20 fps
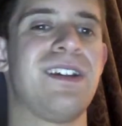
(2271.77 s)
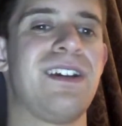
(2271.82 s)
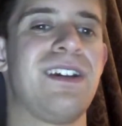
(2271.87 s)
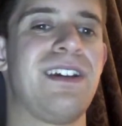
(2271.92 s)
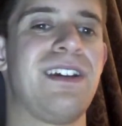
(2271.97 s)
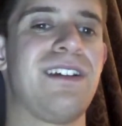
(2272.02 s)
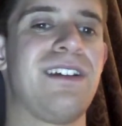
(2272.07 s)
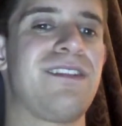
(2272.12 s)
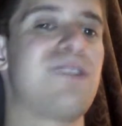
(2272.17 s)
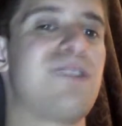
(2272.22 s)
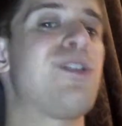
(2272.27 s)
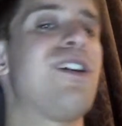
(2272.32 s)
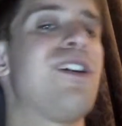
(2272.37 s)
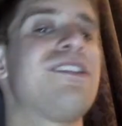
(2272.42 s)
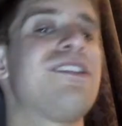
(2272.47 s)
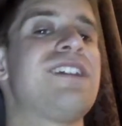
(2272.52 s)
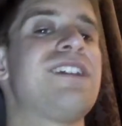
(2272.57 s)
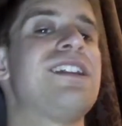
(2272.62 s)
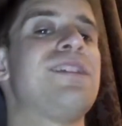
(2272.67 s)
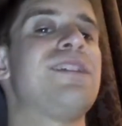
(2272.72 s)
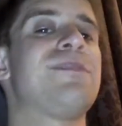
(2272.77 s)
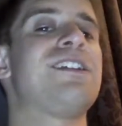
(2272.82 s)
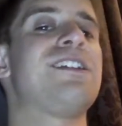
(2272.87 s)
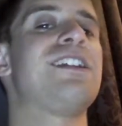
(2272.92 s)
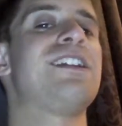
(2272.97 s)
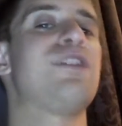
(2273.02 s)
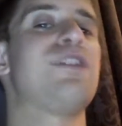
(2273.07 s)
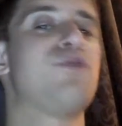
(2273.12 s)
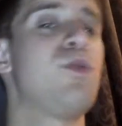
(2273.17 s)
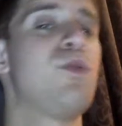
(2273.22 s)
So Garza ends up saying
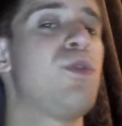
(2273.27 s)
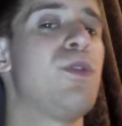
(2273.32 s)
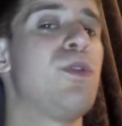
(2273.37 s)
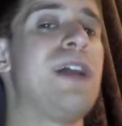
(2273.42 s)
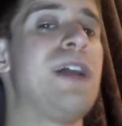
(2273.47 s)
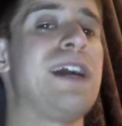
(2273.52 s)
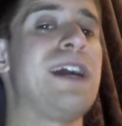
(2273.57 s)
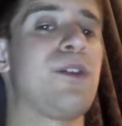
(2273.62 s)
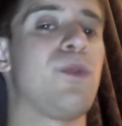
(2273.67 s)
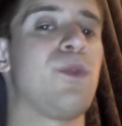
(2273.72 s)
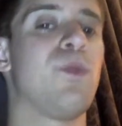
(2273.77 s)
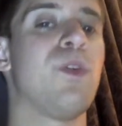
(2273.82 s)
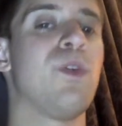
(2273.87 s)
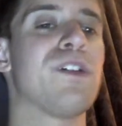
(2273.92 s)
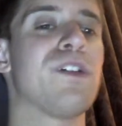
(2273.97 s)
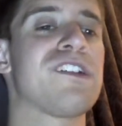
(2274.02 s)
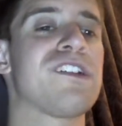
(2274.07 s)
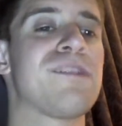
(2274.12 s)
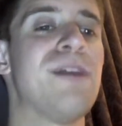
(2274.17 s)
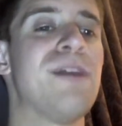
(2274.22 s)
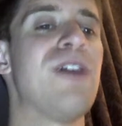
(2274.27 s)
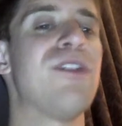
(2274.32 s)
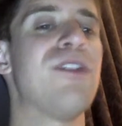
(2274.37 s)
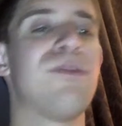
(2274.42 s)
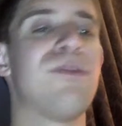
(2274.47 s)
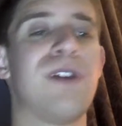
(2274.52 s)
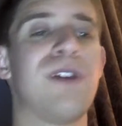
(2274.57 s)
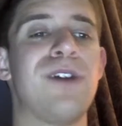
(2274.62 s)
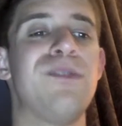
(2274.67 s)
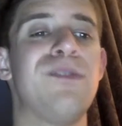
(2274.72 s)
that Drew Gulak will smell the
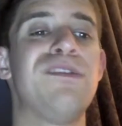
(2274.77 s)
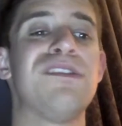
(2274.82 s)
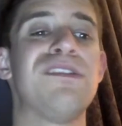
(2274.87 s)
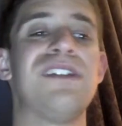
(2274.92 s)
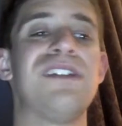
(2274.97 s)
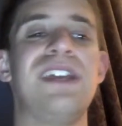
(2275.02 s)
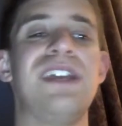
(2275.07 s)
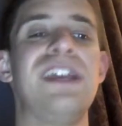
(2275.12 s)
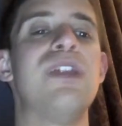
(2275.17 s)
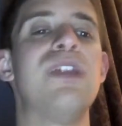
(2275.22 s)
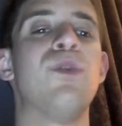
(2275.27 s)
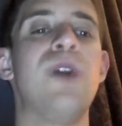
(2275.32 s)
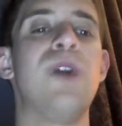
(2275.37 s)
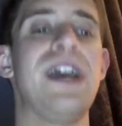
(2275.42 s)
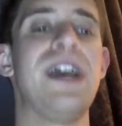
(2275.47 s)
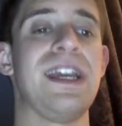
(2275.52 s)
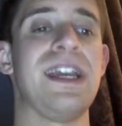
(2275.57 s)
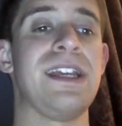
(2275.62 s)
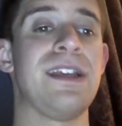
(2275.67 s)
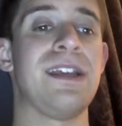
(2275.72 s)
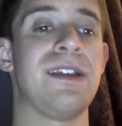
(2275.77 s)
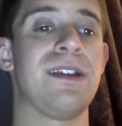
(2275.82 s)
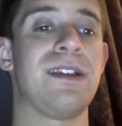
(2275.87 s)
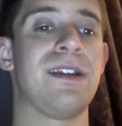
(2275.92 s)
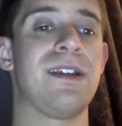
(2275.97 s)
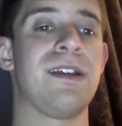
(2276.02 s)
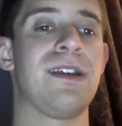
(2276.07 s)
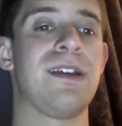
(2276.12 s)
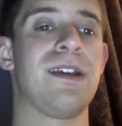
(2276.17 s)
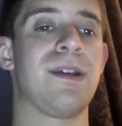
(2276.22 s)
rose either way,
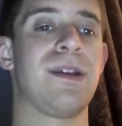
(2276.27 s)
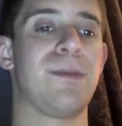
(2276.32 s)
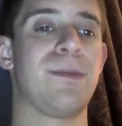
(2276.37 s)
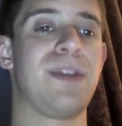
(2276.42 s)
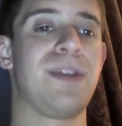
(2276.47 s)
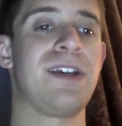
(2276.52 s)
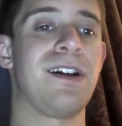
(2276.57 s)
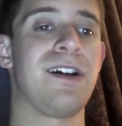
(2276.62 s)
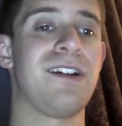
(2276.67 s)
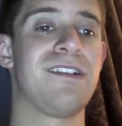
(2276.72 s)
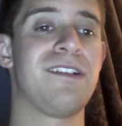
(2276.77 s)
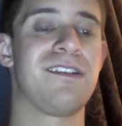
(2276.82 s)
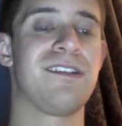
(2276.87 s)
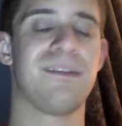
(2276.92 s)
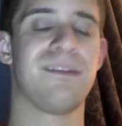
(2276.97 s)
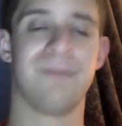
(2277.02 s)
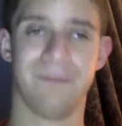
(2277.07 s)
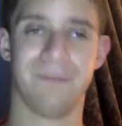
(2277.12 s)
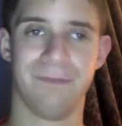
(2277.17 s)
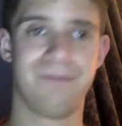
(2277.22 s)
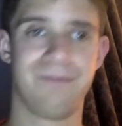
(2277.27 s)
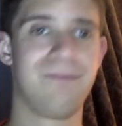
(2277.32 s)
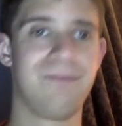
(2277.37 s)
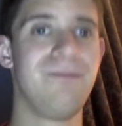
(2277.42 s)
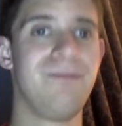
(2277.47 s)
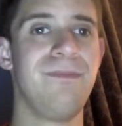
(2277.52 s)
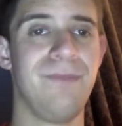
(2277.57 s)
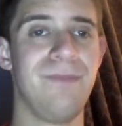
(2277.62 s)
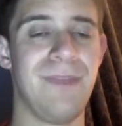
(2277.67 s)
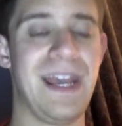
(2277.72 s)
because
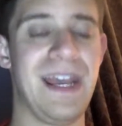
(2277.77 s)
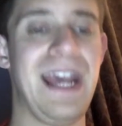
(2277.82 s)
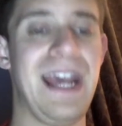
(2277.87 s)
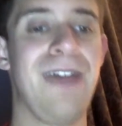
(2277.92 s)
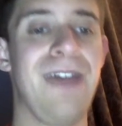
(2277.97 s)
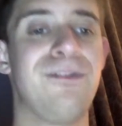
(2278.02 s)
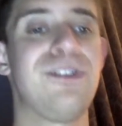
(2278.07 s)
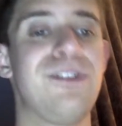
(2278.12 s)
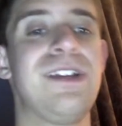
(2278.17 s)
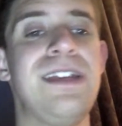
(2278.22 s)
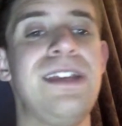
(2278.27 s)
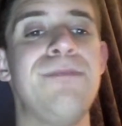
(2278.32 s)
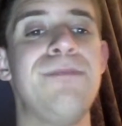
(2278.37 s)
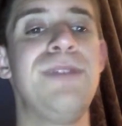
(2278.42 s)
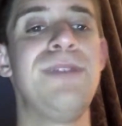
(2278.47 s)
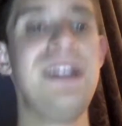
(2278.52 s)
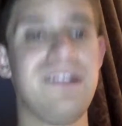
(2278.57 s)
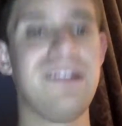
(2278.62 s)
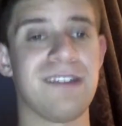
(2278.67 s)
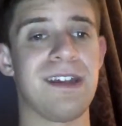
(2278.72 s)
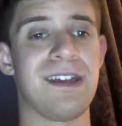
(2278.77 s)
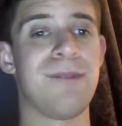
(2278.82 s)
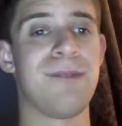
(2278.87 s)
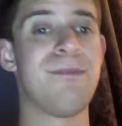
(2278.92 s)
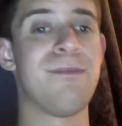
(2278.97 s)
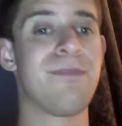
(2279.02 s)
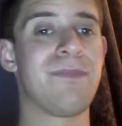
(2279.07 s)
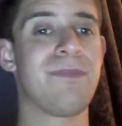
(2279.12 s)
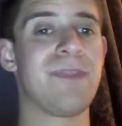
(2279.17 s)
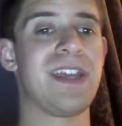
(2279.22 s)
after he beats him,
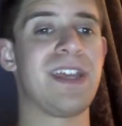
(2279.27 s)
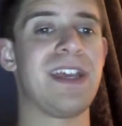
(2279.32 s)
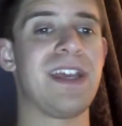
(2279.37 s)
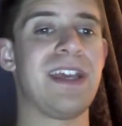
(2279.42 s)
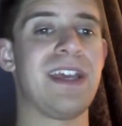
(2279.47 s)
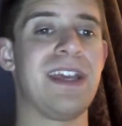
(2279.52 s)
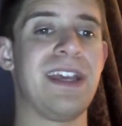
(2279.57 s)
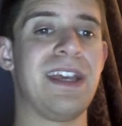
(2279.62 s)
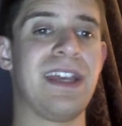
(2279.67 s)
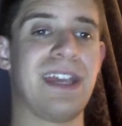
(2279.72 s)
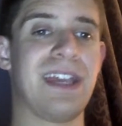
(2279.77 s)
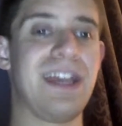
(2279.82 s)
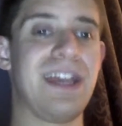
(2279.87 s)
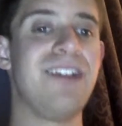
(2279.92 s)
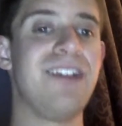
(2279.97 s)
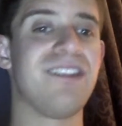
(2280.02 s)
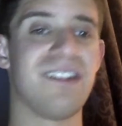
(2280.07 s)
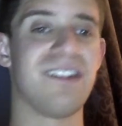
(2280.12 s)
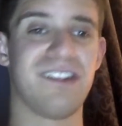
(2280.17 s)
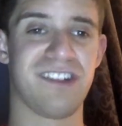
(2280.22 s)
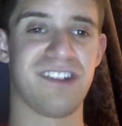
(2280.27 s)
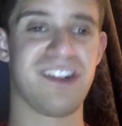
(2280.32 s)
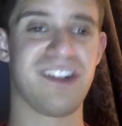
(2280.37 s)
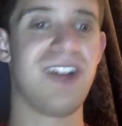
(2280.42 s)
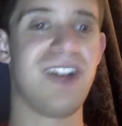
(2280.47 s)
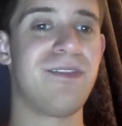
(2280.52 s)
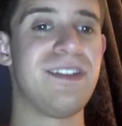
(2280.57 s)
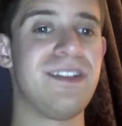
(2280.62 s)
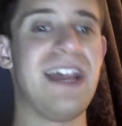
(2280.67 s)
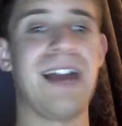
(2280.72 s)
he's
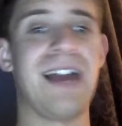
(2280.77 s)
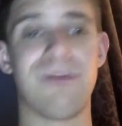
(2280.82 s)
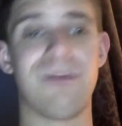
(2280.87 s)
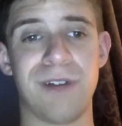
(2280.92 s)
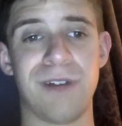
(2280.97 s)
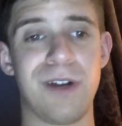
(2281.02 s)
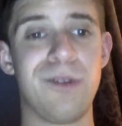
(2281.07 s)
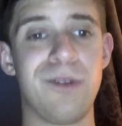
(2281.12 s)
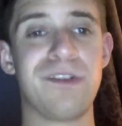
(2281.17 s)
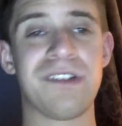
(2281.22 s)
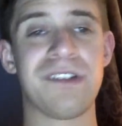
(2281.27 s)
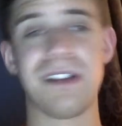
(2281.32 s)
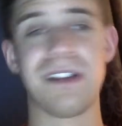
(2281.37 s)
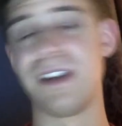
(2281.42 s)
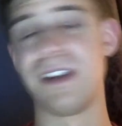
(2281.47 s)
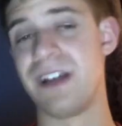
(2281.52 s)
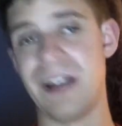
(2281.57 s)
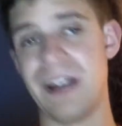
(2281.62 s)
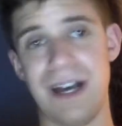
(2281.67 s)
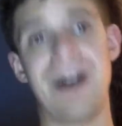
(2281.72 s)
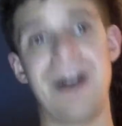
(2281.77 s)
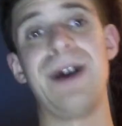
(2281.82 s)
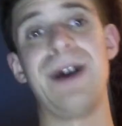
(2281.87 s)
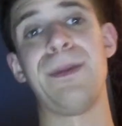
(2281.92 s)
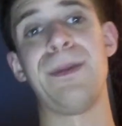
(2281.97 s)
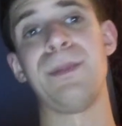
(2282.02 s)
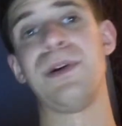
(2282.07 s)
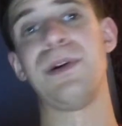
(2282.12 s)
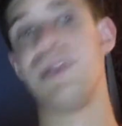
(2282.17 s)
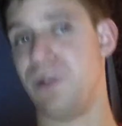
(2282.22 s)
shoving that rose
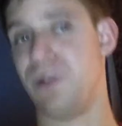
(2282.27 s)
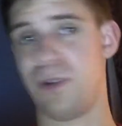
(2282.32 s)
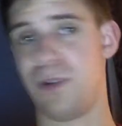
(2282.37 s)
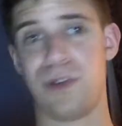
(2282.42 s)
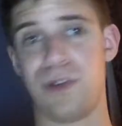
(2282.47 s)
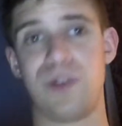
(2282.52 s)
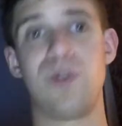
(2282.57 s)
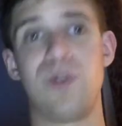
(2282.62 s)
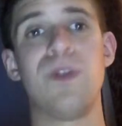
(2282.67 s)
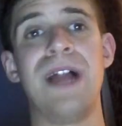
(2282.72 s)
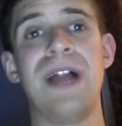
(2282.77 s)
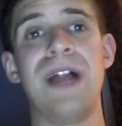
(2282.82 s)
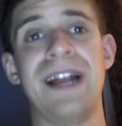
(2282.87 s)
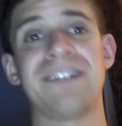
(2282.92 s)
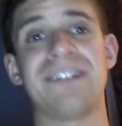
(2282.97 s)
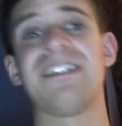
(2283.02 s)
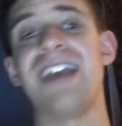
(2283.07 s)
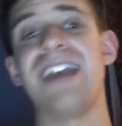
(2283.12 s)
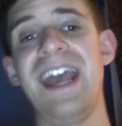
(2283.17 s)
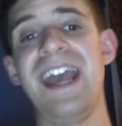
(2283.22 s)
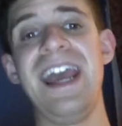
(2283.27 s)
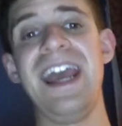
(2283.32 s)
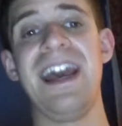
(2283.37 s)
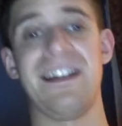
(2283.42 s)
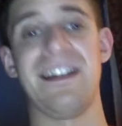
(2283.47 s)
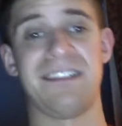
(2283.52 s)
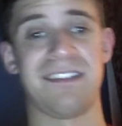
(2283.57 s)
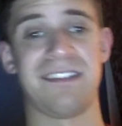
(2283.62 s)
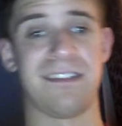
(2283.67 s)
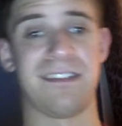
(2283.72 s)
up Gulak's
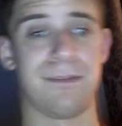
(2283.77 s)
ass.